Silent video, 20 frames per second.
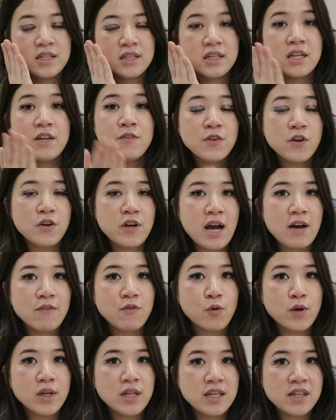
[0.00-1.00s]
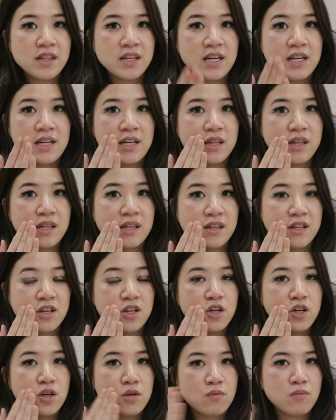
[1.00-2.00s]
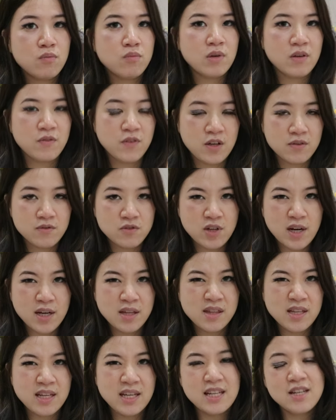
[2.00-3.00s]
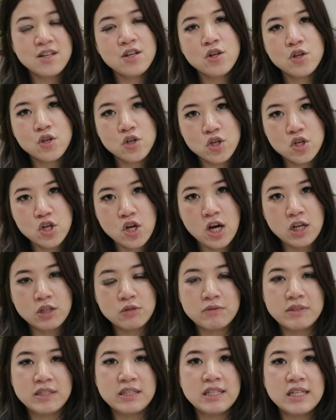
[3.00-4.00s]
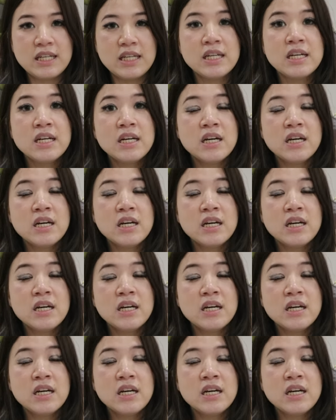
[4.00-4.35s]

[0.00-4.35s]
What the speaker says: if you have oily skin, this is good. If you have dry skin, not really.